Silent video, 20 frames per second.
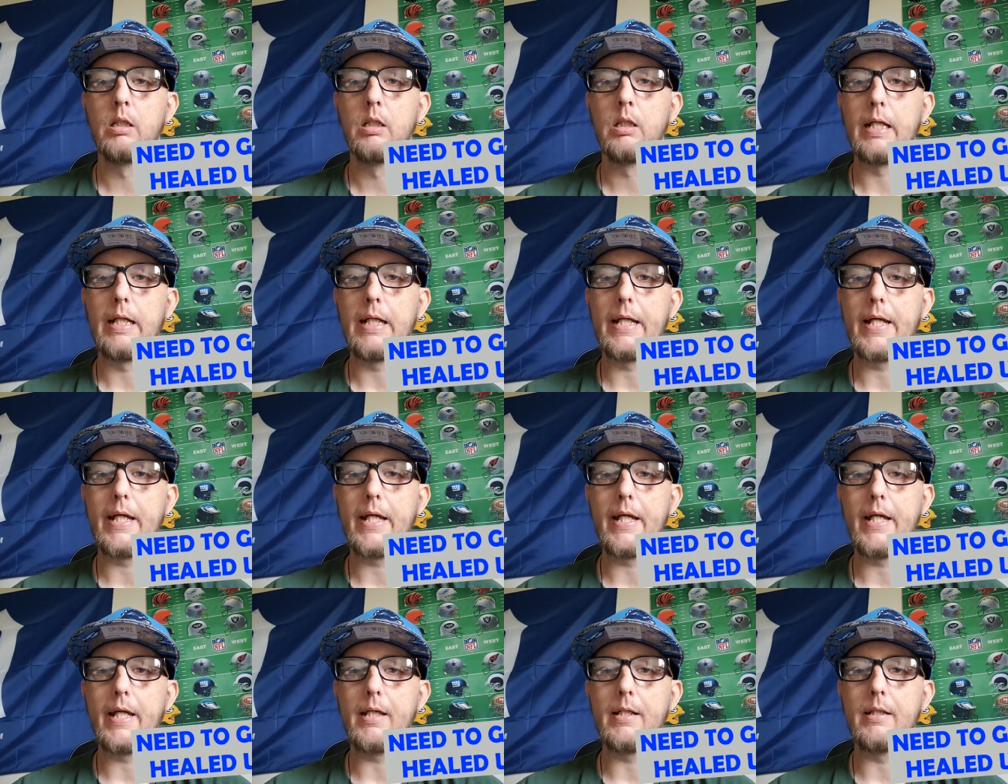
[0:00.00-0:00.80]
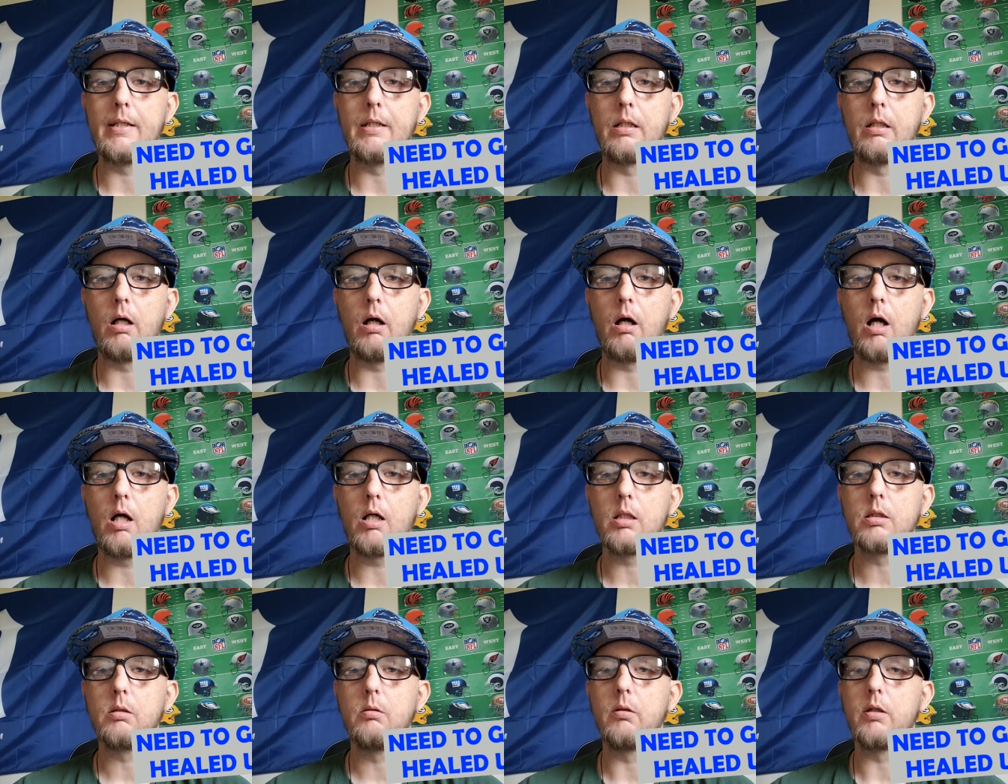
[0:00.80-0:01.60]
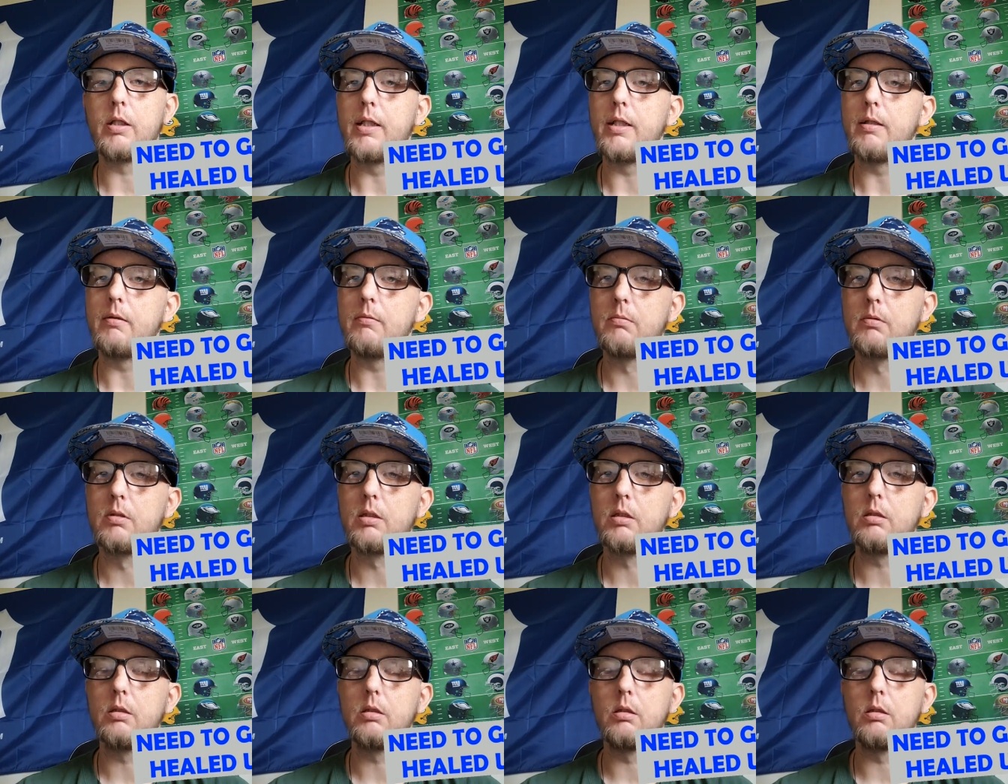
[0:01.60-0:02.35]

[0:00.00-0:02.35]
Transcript: And also it gives